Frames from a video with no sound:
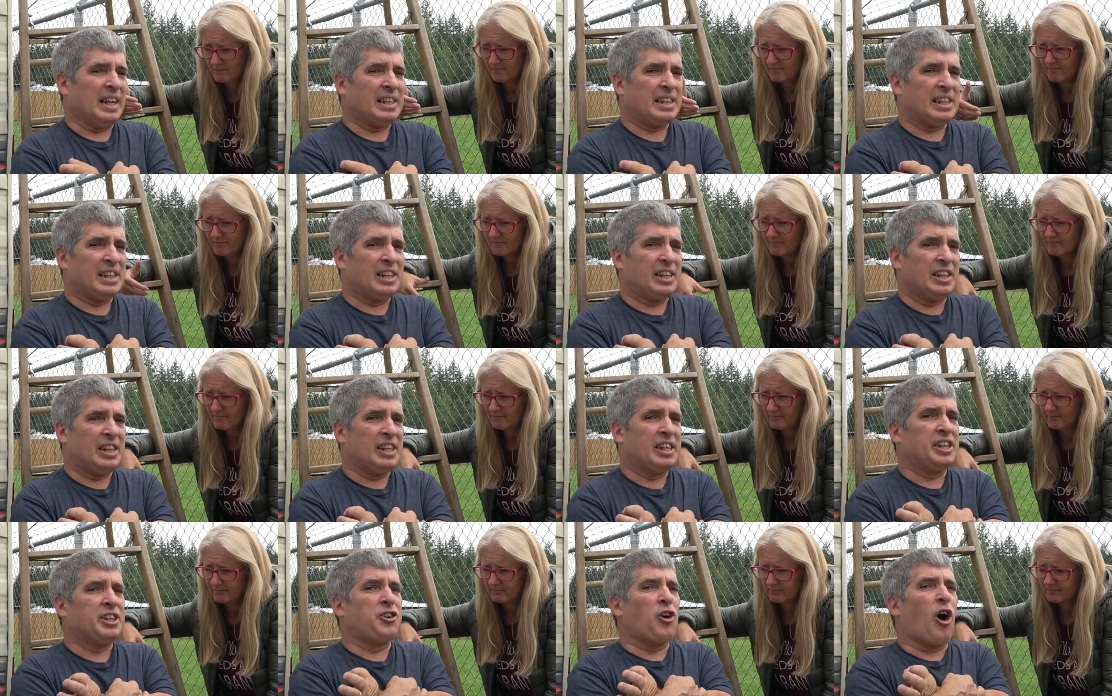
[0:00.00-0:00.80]
Speaker 1: that's
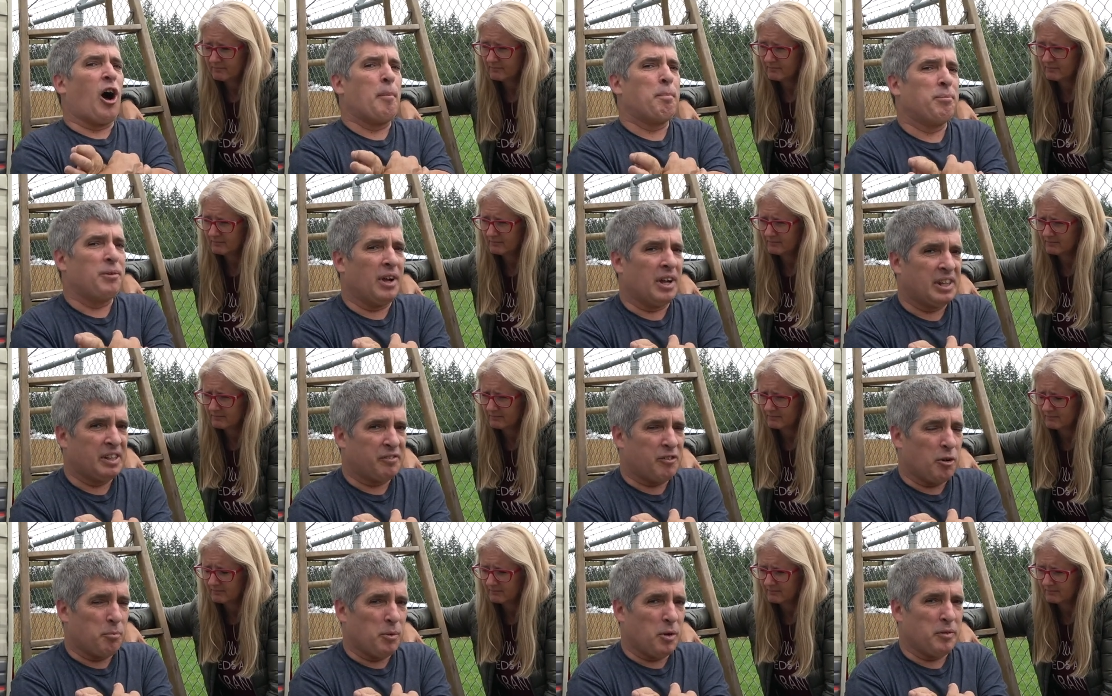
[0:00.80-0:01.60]
stopped us
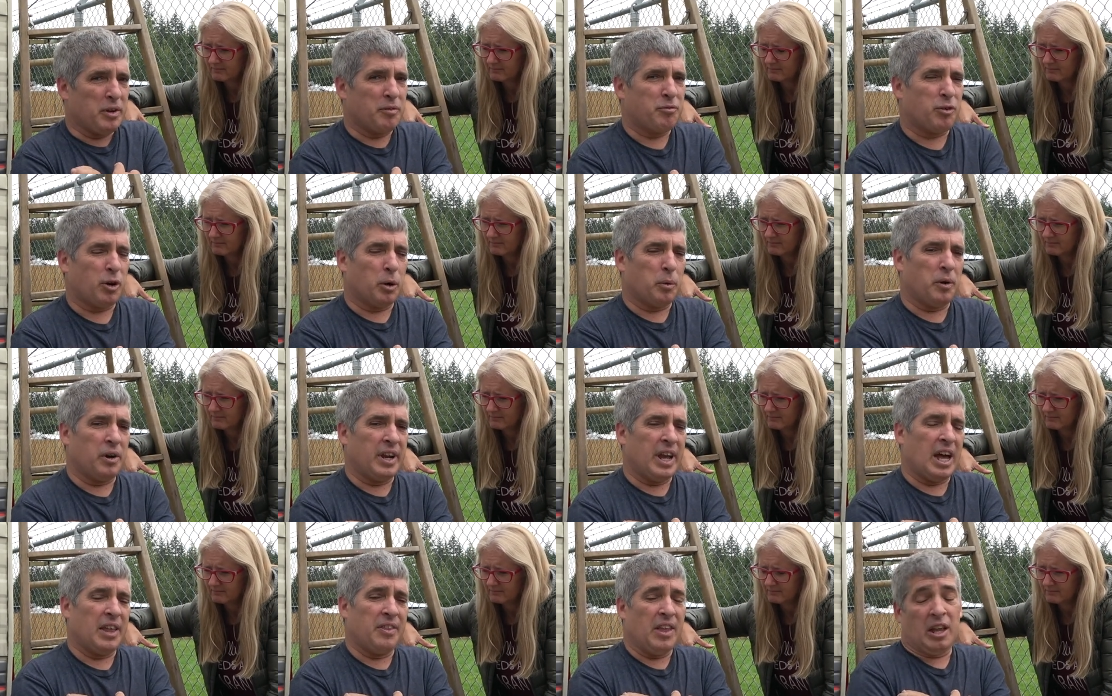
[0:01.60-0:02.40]
from moving forward
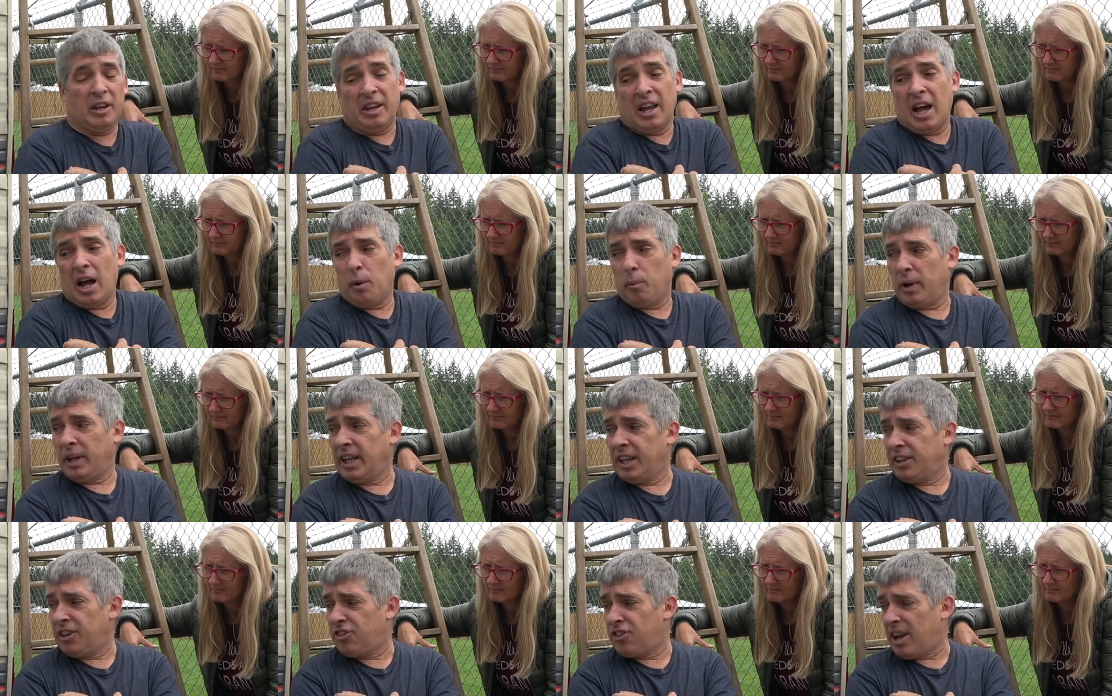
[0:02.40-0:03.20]
yet, then yeah, we
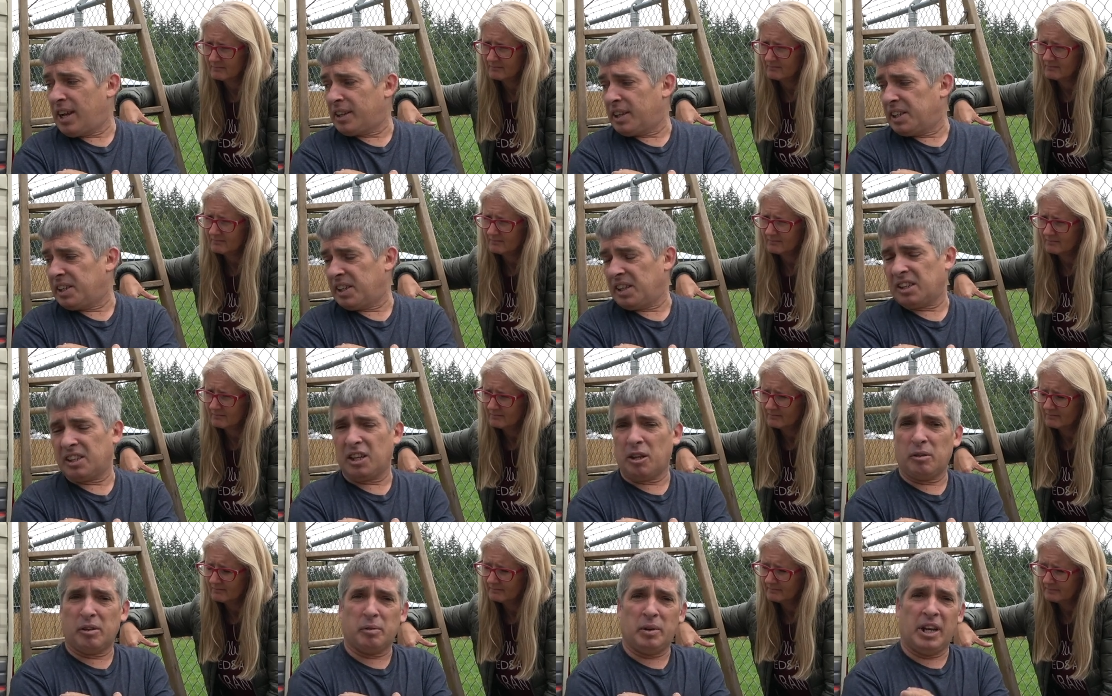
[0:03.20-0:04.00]
need to check the
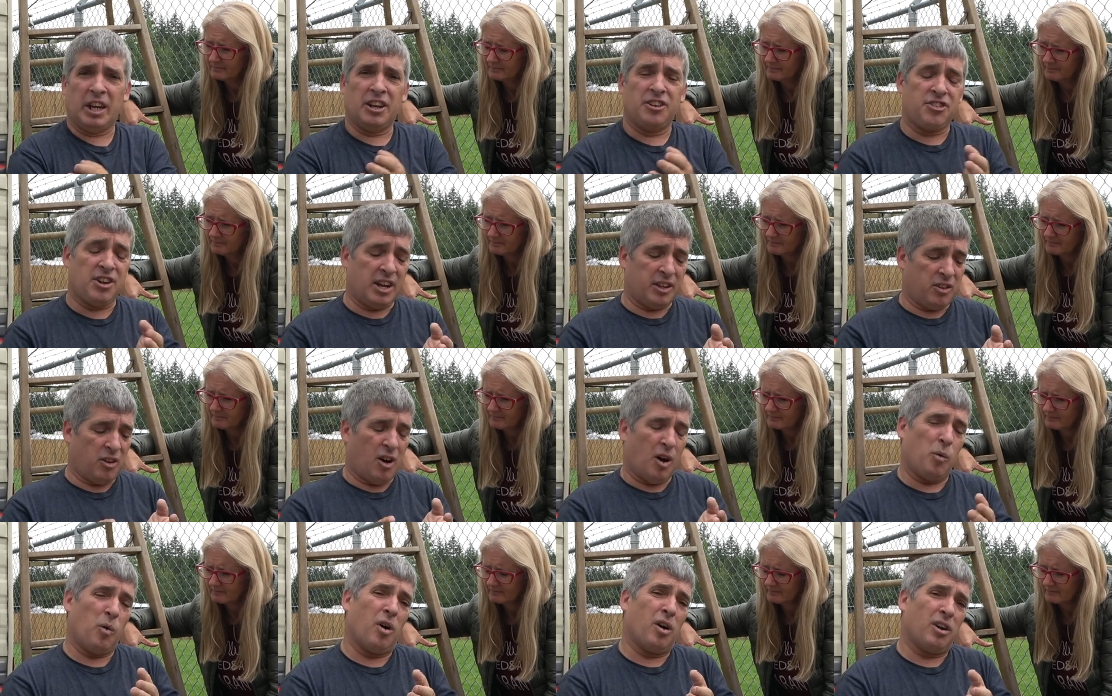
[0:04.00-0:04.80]
systems. We need to check the
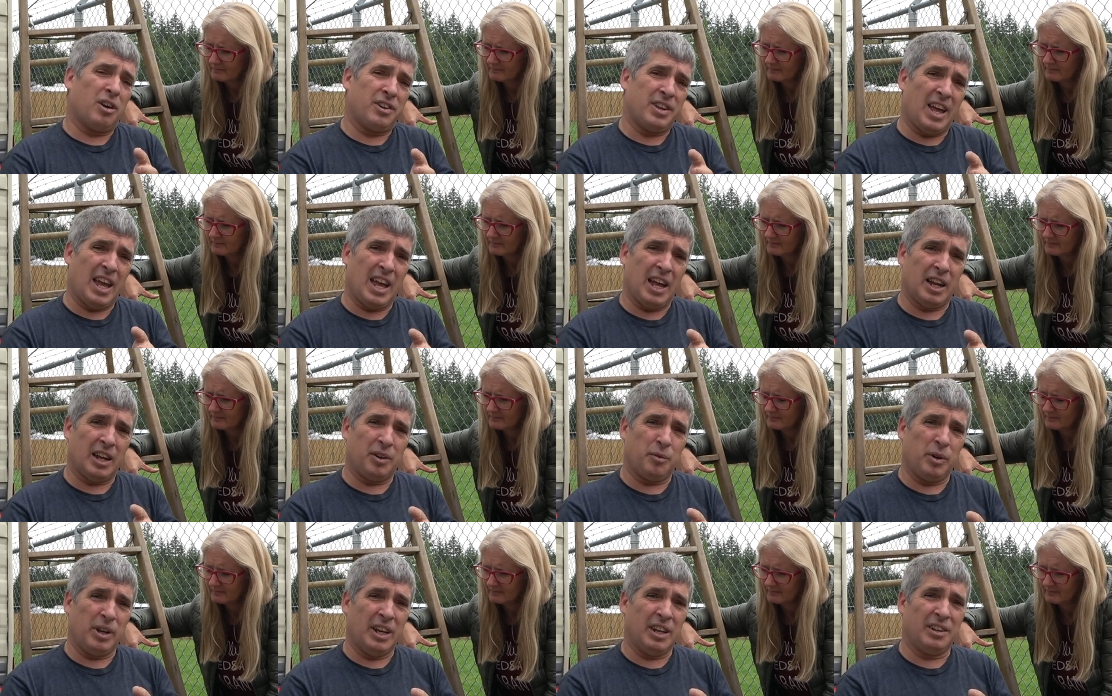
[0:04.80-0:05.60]
hot water tank.
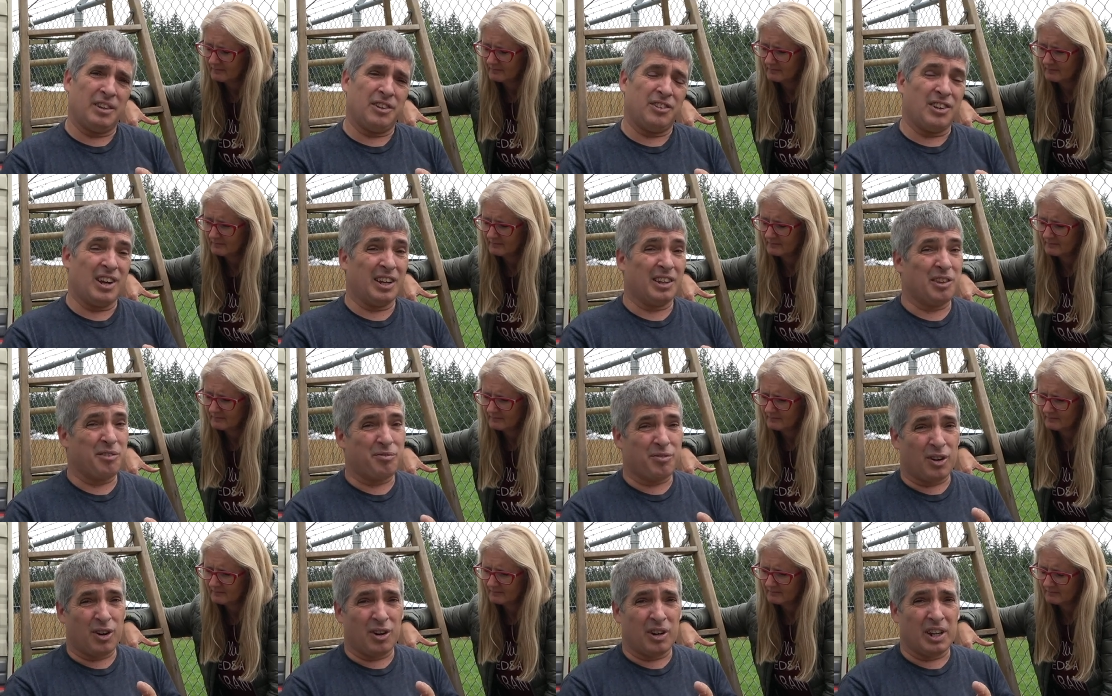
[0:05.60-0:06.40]
We need to check the
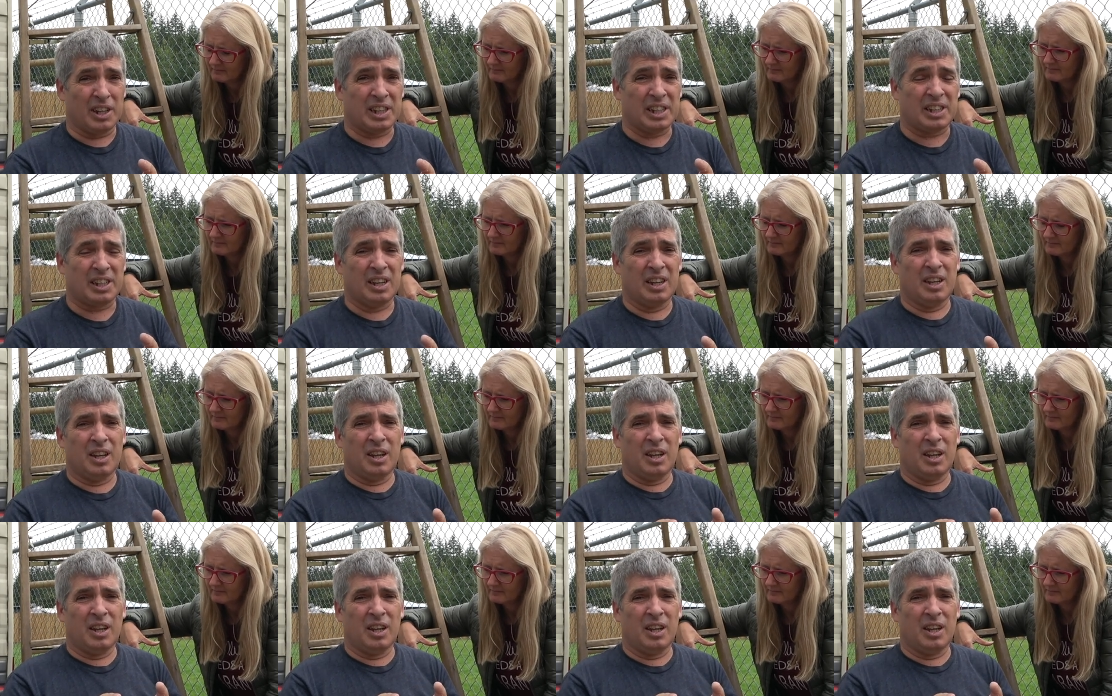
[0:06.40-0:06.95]
furnace.